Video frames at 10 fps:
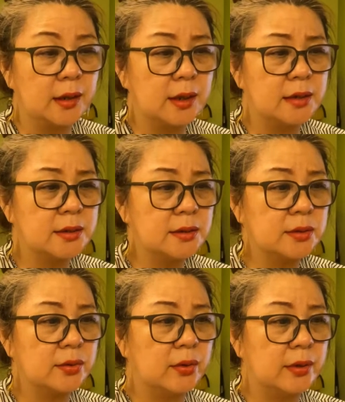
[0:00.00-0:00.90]
I
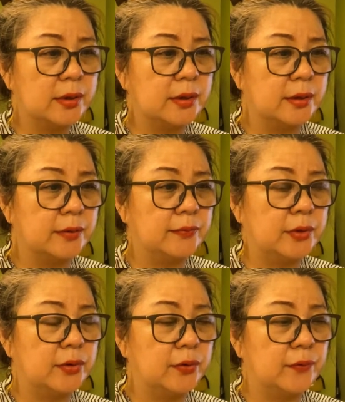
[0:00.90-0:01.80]
just saw a
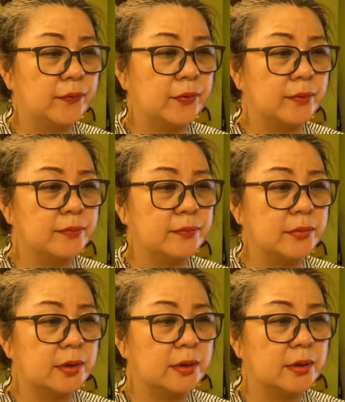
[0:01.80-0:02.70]
video from
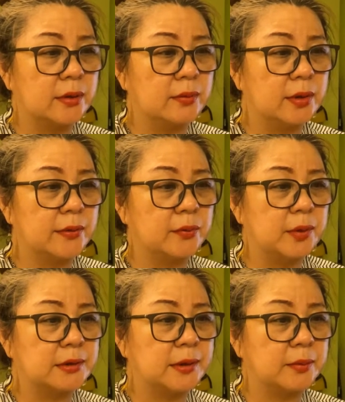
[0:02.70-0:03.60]
uh, one of the
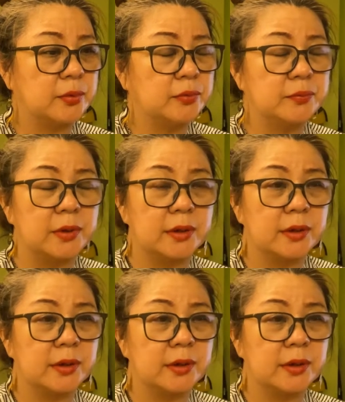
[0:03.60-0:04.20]
WhatsApp group uh,